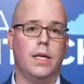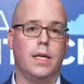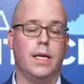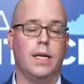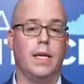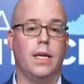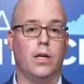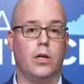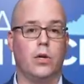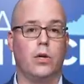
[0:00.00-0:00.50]

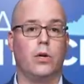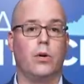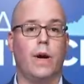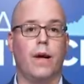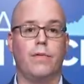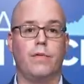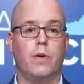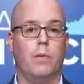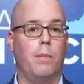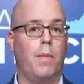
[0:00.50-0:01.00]
It can
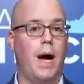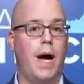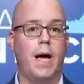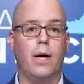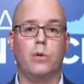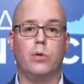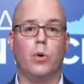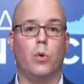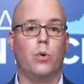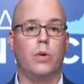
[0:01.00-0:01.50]
occur after
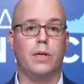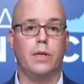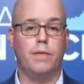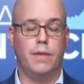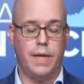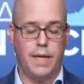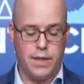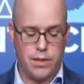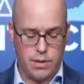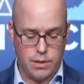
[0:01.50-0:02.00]
mild or
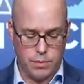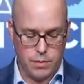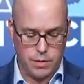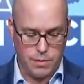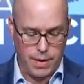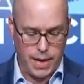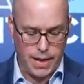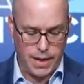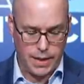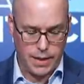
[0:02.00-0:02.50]
even
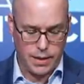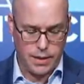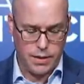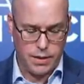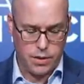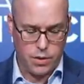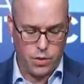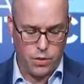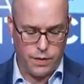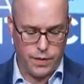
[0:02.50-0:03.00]
asymptomatic
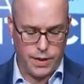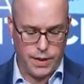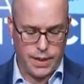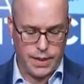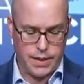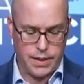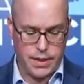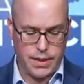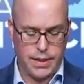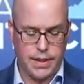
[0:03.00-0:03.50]

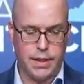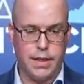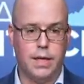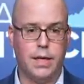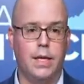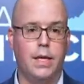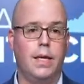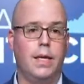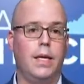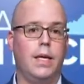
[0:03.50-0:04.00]
COVID-19.
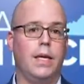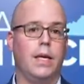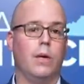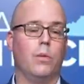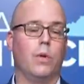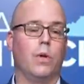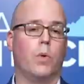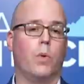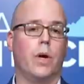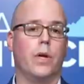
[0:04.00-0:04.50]

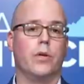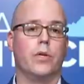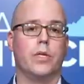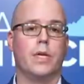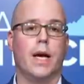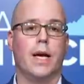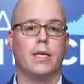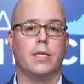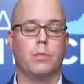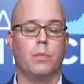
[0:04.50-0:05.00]
It
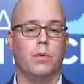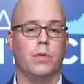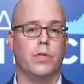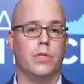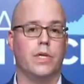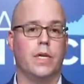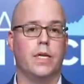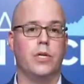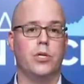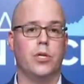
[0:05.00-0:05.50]
requires
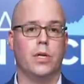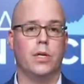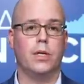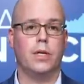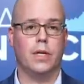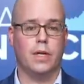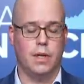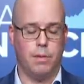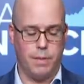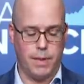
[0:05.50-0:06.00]

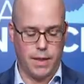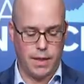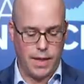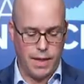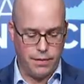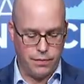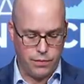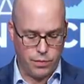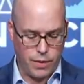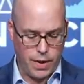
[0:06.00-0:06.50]
hospitalization. It can be
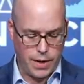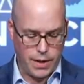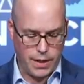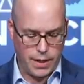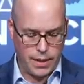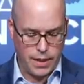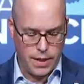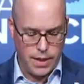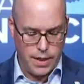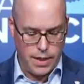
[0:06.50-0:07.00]

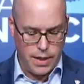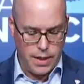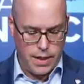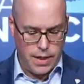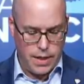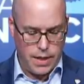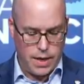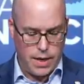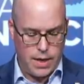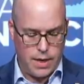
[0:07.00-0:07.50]
life-threatening.
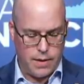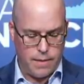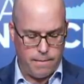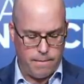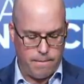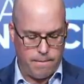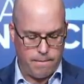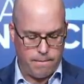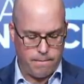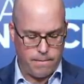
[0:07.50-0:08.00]

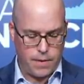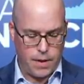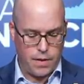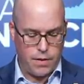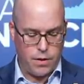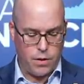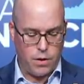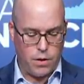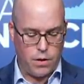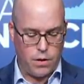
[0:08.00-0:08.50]

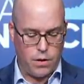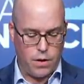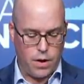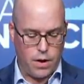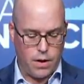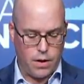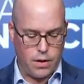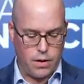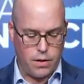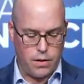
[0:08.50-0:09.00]
There
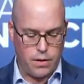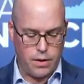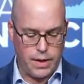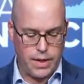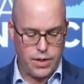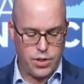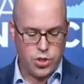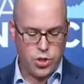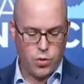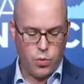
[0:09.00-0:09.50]
are
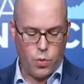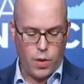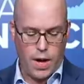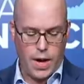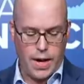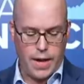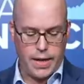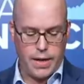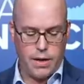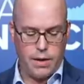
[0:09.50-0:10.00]

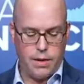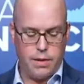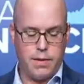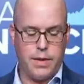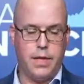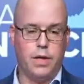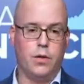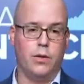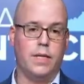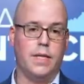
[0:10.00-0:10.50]
nationwide
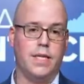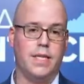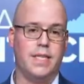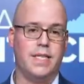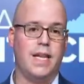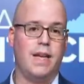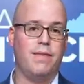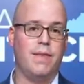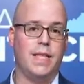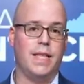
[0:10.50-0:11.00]
nearly
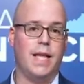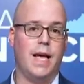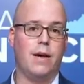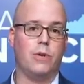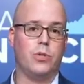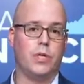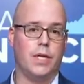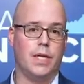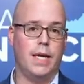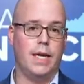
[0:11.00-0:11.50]

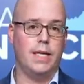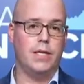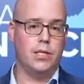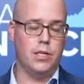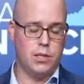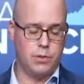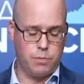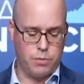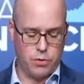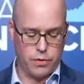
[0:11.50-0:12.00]
7,000
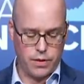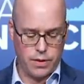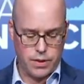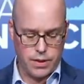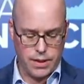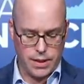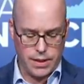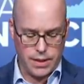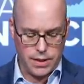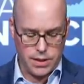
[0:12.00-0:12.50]
cases per the
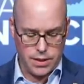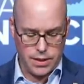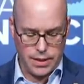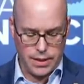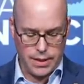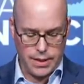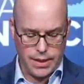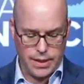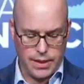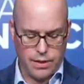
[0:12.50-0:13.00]

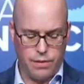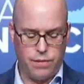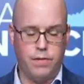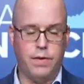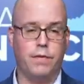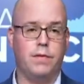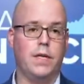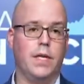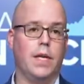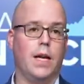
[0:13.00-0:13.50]
CDC and
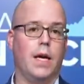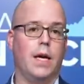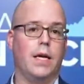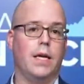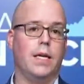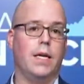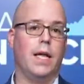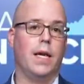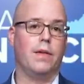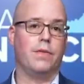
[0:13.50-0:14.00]

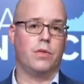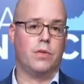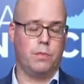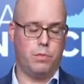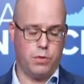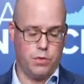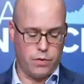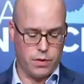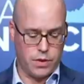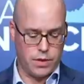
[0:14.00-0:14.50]
59 deaths
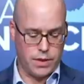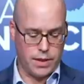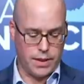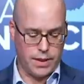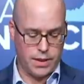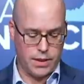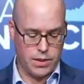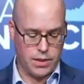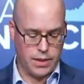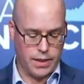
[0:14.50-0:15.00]
per the
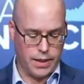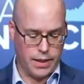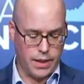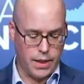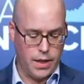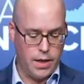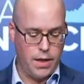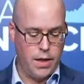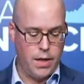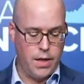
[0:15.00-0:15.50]
CDC.